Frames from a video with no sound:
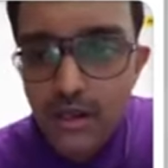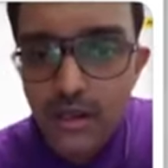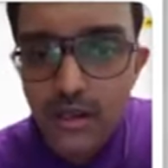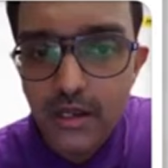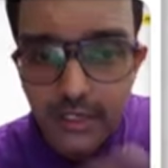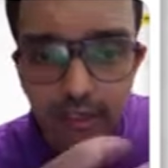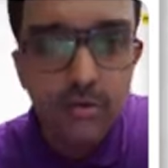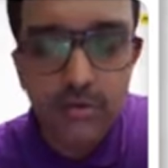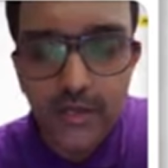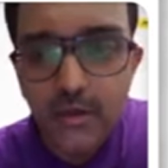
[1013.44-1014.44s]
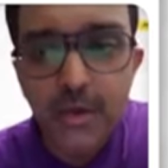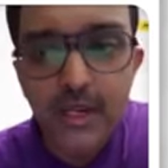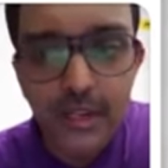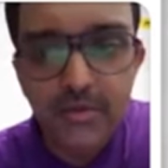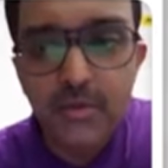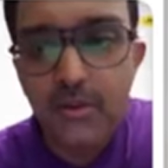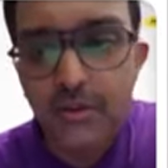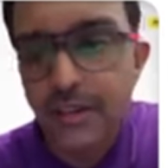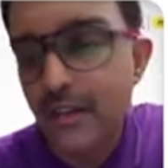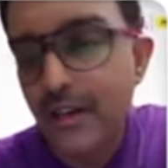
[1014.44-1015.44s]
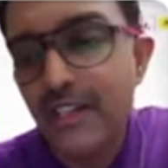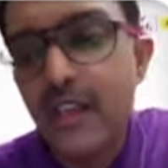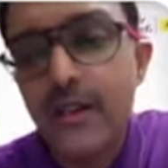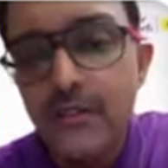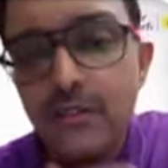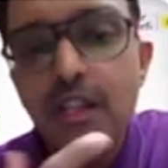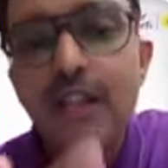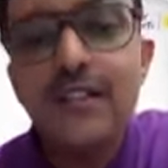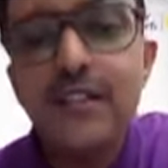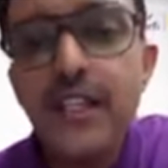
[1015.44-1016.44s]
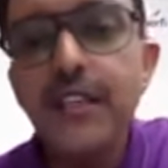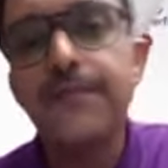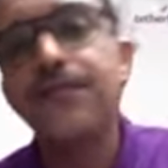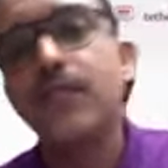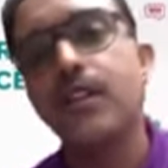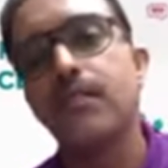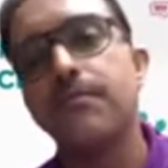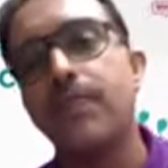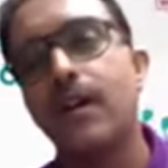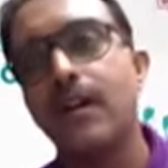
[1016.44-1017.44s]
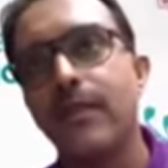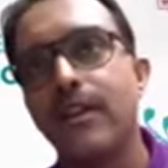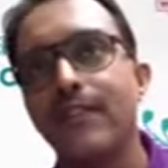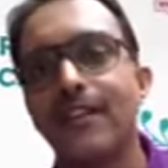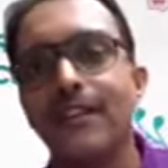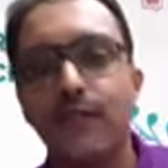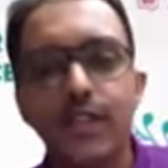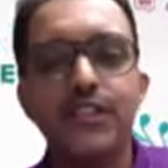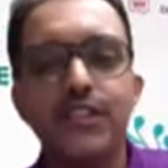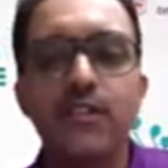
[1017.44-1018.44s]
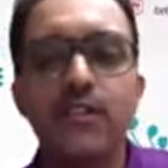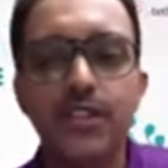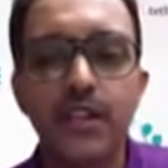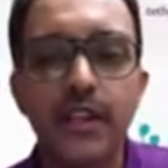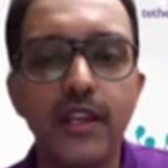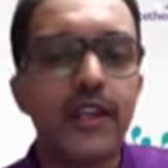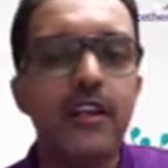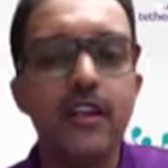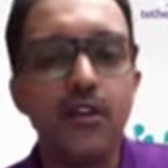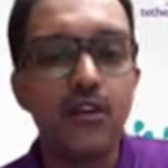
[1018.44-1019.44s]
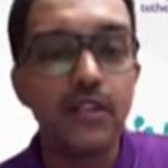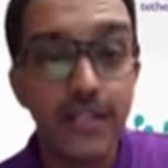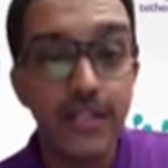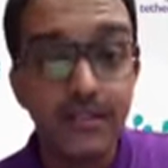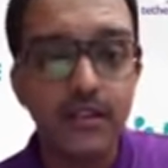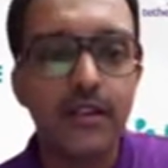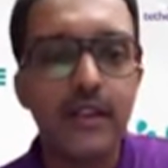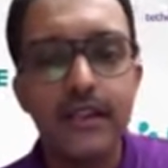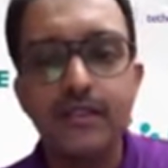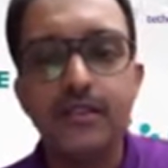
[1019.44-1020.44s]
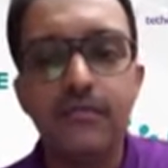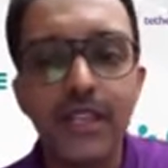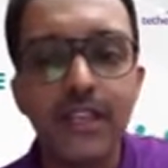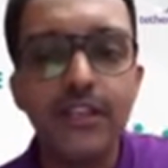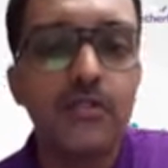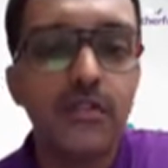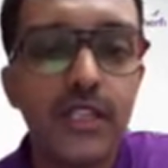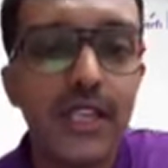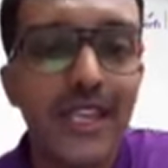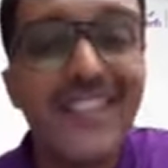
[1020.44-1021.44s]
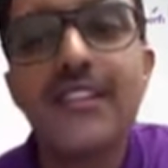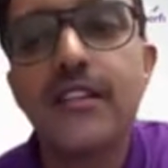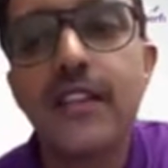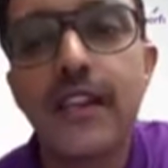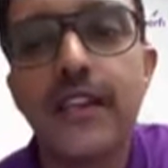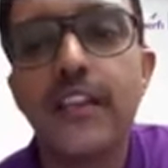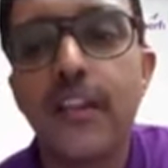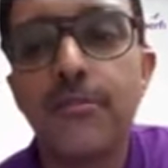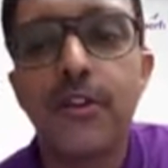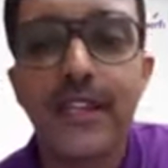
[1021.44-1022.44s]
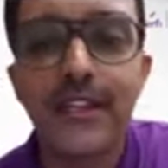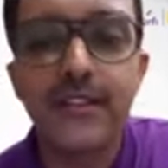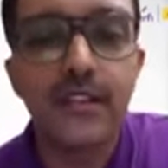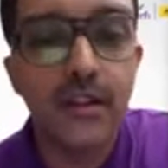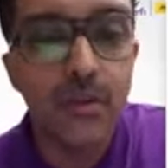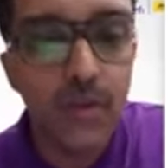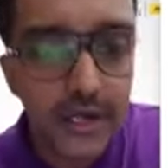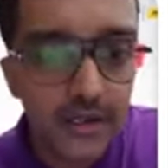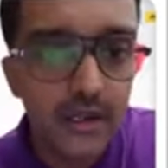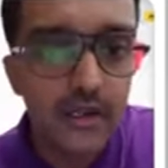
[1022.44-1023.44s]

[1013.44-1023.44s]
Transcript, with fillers: Uh, I need to probably go and help him out here, right? So that's the part where we are leveraging the Vision AI on the internal and making sure the agent and the employee gets the required